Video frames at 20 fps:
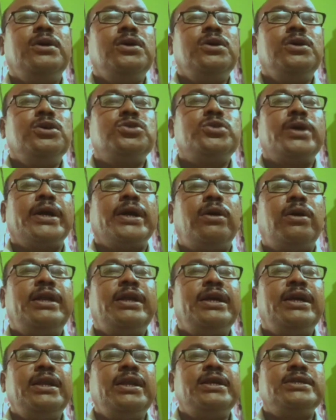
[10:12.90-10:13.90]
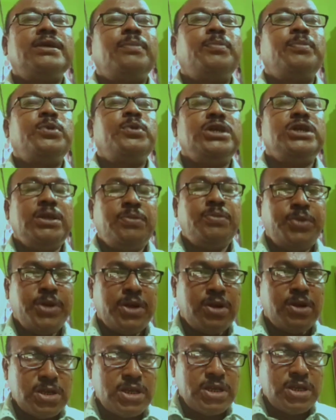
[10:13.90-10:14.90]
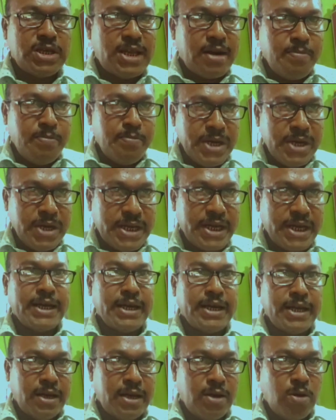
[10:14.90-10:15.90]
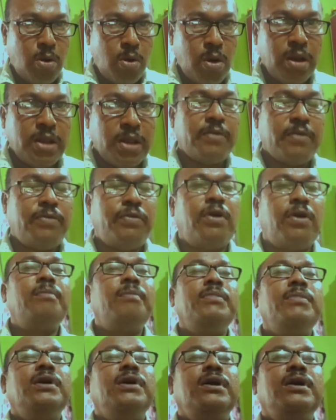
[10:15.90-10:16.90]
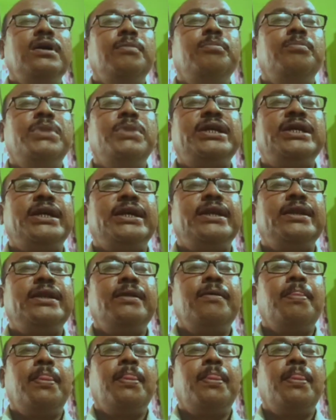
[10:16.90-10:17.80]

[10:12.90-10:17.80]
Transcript: So accordingly, suppose if we consider methane in all the form, methane,